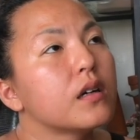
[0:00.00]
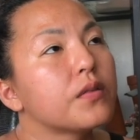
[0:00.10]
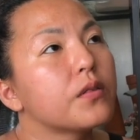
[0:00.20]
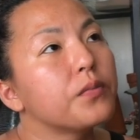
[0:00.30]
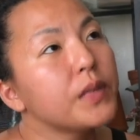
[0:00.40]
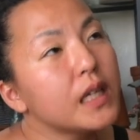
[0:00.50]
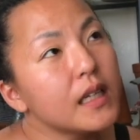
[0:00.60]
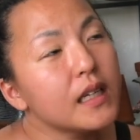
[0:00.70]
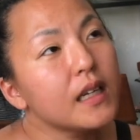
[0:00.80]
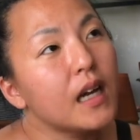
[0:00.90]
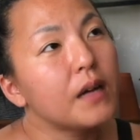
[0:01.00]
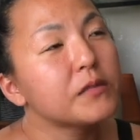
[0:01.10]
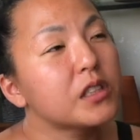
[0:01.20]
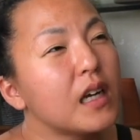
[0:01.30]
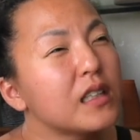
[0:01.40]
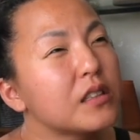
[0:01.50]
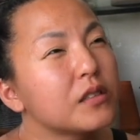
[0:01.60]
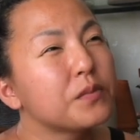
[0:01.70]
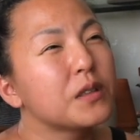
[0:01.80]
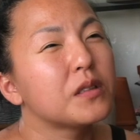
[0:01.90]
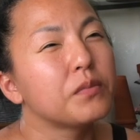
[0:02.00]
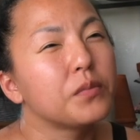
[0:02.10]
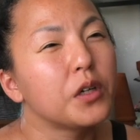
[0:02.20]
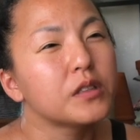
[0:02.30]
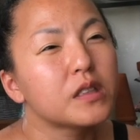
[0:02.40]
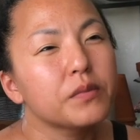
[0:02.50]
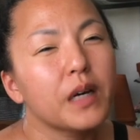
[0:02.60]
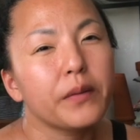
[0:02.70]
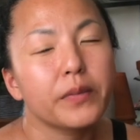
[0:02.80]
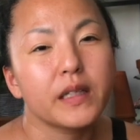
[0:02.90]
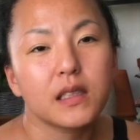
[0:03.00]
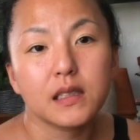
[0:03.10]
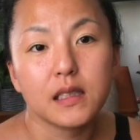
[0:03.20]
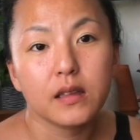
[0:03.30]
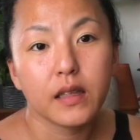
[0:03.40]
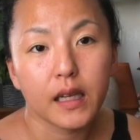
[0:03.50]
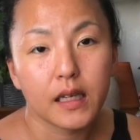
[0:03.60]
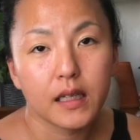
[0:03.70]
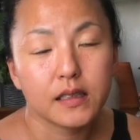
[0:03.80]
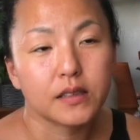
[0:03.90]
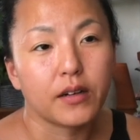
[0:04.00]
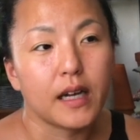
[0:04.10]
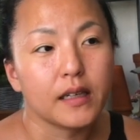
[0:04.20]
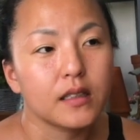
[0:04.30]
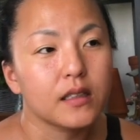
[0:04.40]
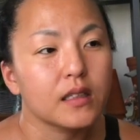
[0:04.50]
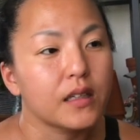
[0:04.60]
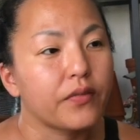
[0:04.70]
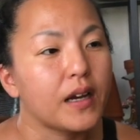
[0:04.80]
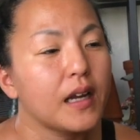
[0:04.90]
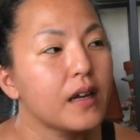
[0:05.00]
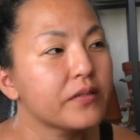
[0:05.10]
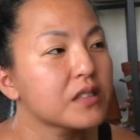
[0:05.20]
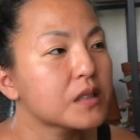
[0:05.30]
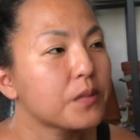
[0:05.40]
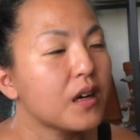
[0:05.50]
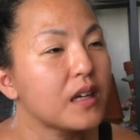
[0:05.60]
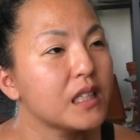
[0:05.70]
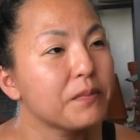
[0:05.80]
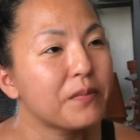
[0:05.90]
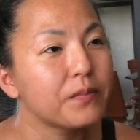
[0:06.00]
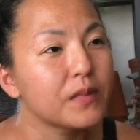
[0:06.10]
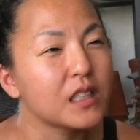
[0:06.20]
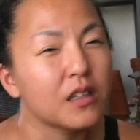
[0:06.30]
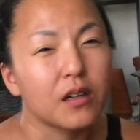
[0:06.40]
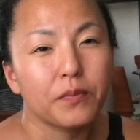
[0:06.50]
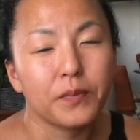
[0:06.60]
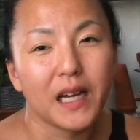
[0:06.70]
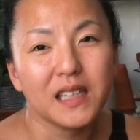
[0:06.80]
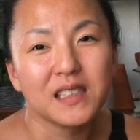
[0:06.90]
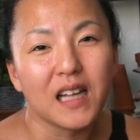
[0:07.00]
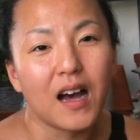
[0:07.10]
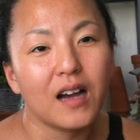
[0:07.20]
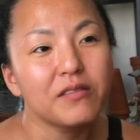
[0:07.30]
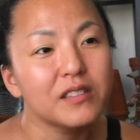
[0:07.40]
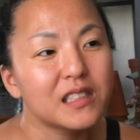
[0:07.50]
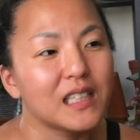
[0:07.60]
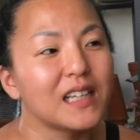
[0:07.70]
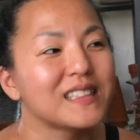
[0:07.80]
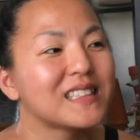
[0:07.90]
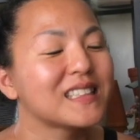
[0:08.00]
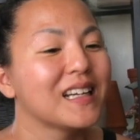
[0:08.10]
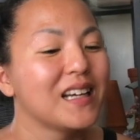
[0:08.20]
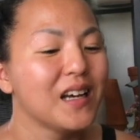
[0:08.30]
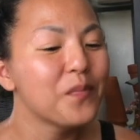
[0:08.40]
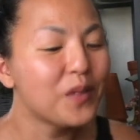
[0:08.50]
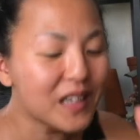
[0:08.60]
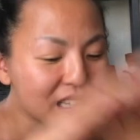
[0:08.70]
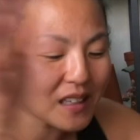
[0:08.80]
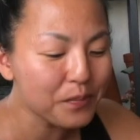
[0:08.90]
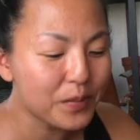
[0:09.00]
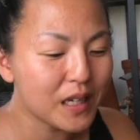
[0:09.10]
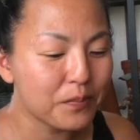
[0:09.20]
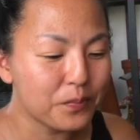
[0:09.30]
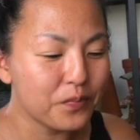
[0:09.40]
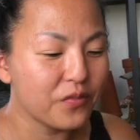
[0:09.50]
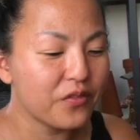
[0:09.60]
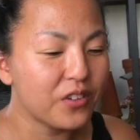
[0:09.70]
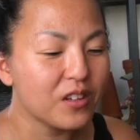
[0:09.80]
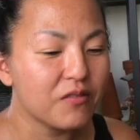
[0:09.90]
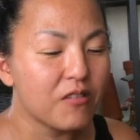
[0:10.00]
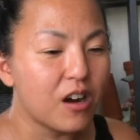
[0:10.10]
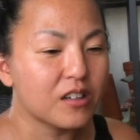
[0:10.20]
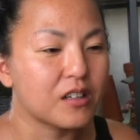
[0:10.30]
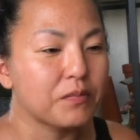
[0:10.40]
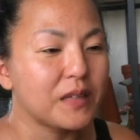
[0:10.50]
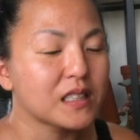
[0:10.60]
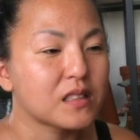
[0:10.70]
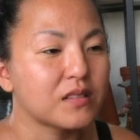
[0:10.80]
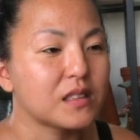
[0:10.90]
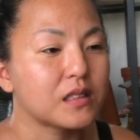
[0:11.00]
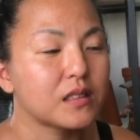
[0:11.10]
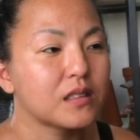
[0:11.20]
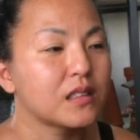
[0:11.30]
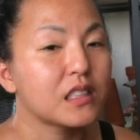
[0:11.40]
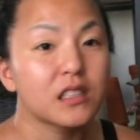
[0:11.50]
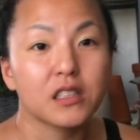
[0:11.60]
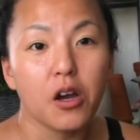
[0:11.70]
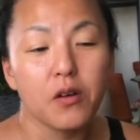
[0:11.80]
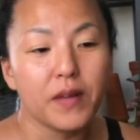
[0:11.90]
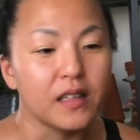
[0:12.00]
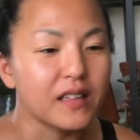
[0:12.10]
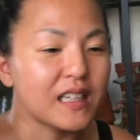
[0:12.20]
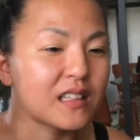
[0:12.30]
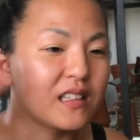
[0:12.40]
for me, I'm trying to put most of my plants in LICA, so I can, if I ever spot any, you know, pests, I would just put it in a big full of water mixed with dish soap and like